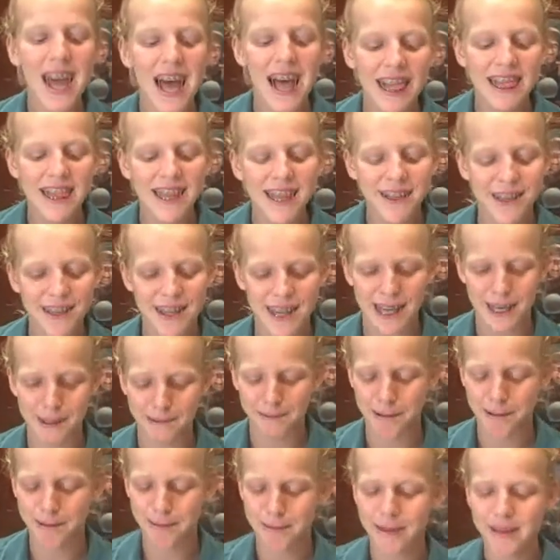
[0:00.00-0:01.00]
Hello young
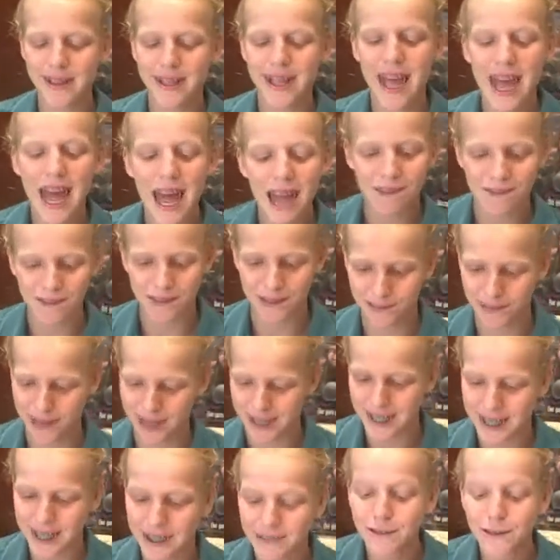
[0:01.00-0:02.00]
people everywhere,